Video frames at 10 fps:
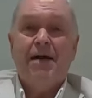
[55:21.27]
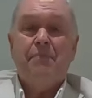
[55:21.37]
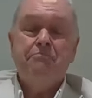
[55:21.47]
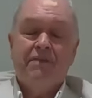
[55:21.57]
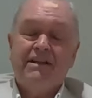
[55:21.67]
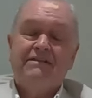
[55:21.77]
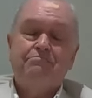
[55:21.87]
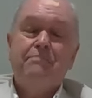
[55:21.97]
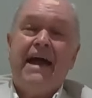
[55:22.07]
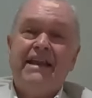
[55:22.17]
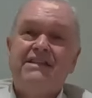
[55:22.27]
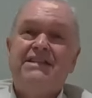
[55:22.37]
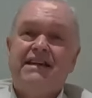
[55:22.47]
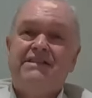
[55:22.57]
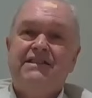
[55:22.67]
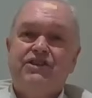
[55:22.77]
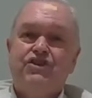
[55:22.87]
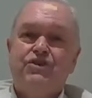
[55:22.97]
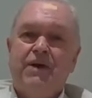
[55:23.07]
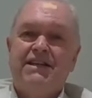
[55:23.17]
manage that
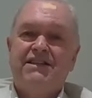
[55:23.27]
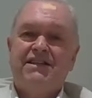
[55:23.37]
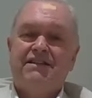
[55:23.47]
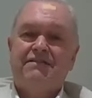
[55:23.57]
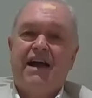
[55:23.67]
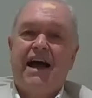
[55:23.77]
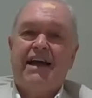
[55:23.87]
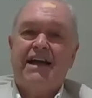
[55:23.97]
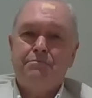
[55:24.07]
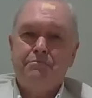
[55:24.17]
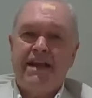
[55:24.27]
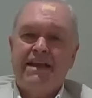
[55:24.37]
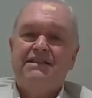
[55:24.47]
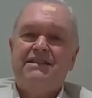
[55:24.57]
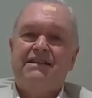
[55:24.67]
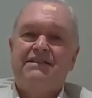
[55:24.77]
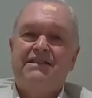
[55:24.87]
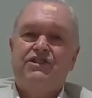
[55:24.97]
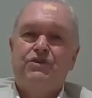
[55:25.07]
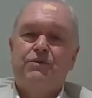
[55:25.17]
situation. I can manage that
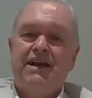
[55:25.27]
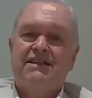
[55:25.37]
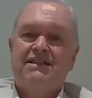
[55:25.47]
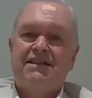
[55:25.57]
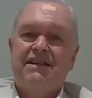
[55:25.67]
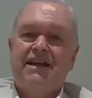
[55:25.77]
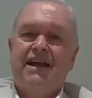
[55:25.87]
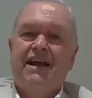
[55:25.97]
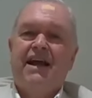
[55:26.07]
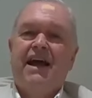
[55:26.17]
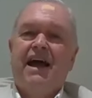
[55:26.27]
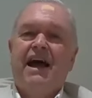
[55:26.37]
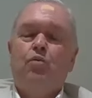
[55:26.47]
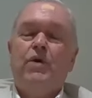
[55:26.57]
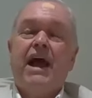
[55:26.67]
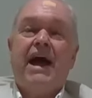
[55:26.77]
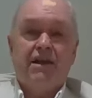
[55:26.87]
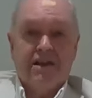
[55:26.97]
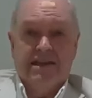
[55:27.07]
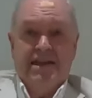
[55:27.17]
situation when
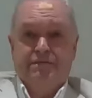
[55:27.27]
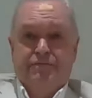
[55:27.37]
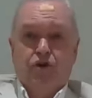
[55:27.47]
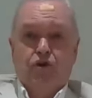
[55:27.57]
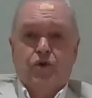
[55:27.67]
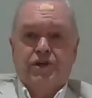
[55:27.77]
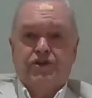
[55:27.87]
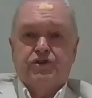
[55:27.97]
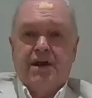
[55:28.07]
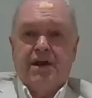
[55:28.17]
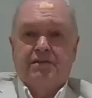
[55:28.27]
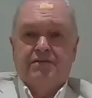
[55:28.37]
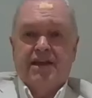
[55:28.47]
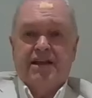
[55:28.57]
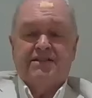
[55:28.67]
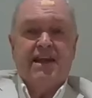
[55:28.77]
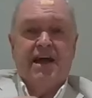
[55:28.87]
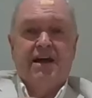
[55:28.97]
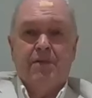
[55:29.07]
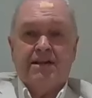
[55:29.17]
I live according to my things
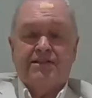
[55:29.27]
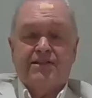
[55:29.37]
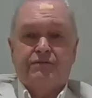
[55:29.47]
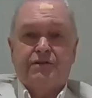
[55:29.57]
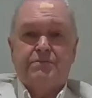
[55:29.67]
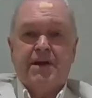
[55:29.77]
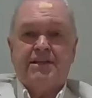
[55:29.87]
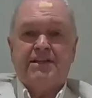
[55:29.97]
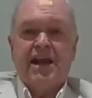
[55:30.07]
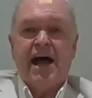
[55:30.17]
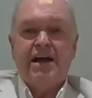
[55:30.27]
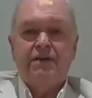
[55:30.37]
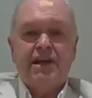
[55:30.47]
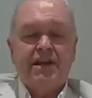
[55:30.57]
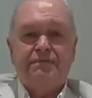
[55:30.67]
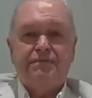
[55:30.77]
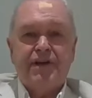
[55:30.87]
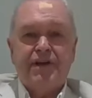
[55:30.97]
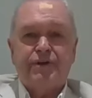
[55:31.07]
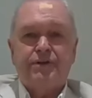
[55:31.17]
and my self-respect. And I really
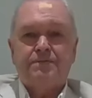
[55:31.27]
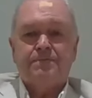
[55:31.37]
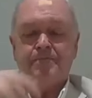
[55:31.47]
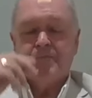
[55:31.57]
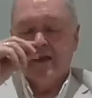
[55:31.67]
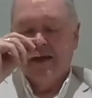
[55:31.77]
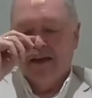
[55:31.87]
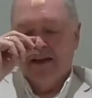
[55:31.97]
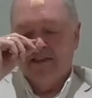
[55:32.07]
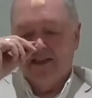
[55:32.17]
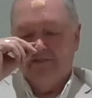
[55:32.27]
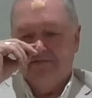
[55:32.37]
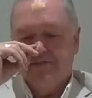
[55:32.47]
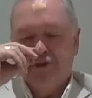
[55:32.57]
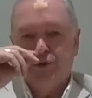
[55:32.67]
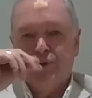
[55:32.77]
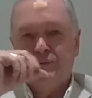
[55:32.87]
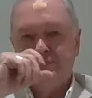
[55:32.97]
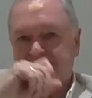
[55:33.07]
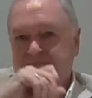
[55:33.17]
feel that if
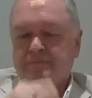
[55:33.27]
you